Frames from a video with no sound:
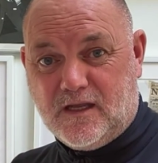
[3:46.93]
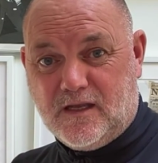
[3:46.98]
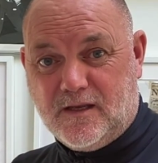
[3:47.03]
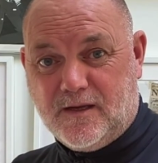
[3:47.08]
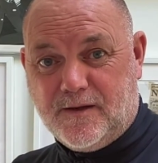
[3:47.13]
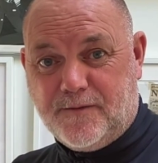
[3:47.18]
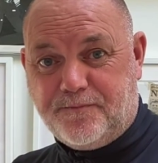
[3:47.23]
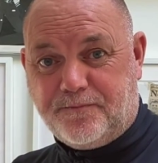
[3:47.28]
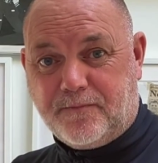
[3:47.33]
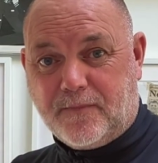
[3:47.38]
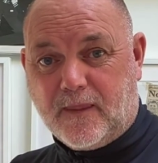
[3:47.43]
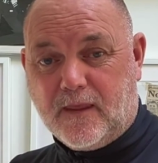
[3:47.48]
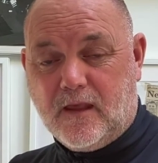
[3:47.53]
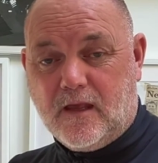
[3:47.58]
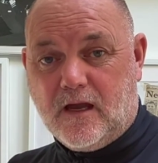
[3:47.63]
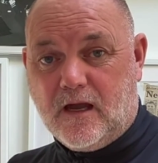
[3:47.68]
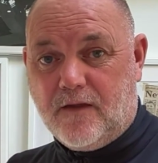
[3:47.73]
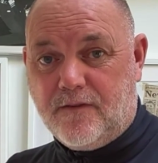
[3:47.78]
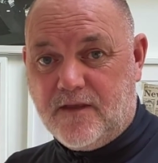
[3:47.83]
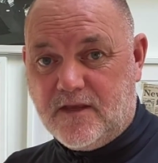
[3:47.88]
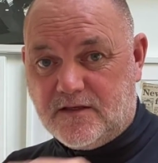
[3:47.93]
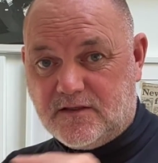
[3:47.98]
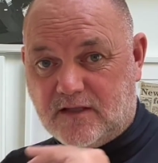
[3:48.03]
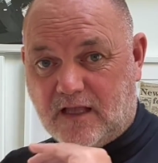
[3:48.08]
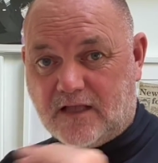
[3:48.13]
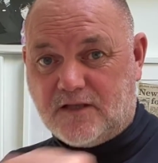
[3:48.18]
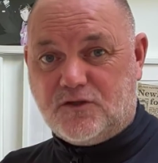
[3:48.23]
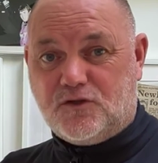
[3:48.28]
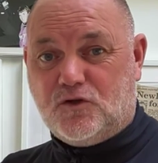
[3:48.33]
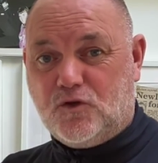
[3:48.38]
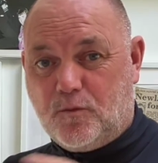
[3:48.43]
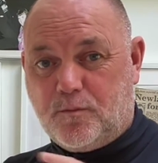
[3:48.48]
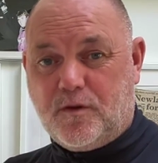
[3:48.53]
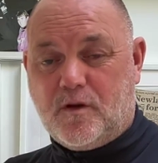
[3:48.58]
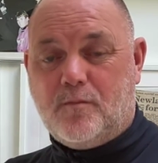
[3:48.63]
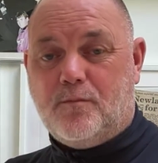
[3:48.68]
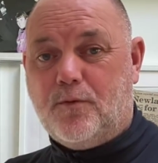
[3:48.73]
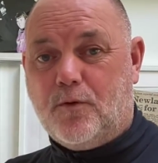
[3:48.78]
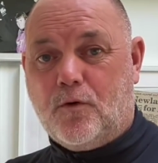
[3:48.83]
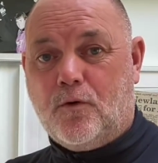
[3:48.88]
Yeah, and that's super
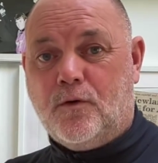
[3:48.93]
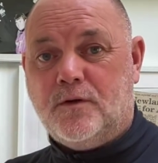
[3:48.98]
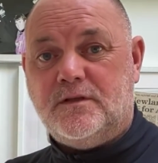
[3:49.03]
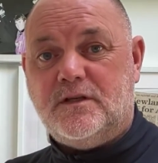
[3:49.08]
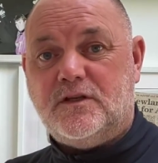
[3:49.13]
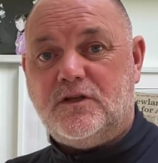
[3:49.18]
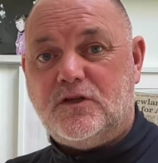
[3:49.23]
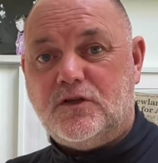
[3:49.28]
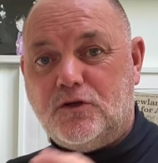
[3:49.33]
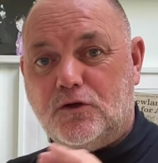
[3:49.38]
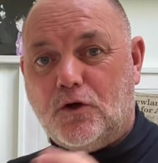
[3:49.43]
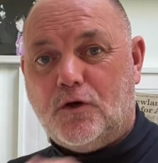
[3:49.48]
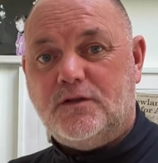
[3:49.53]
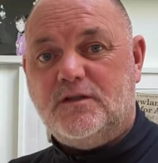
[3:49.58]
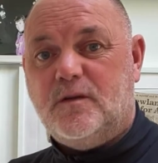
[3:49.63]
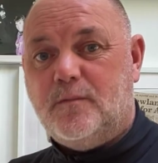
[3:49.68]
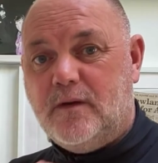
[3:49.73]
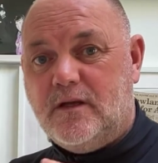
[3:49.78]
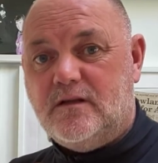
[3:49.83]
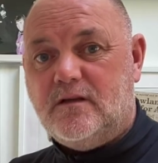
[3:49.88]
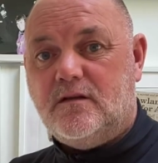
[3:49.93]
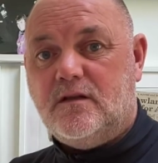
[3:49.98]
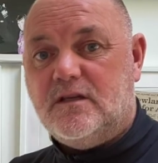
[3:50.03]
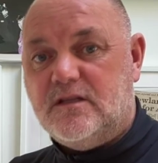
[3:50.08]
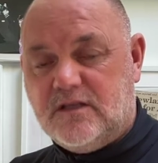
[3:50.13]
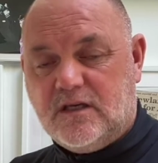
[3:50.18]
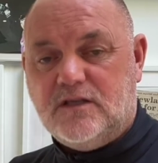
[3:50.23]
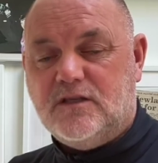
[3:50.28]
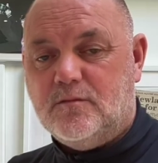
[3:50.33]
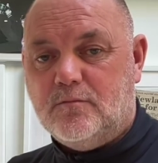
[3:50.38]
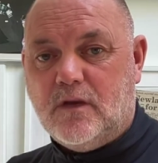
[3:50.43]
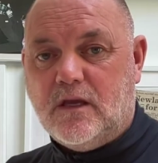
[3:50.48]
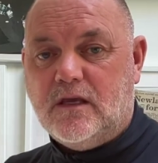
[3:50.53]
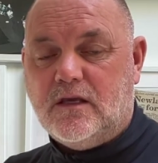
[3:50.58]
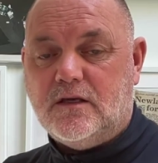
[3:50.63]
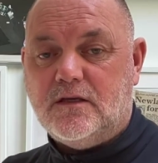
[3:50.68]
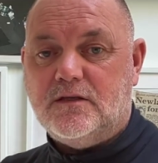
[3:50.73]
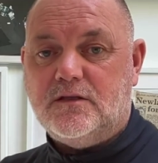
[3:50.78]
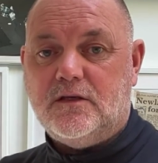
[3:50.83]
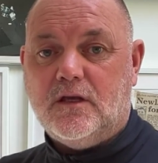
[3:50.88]
important. It's got to be the decision
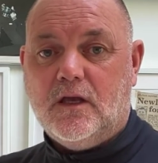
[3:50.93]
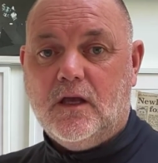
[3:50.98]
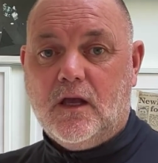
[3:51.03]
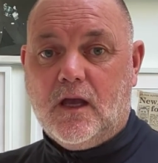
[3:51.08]
makers.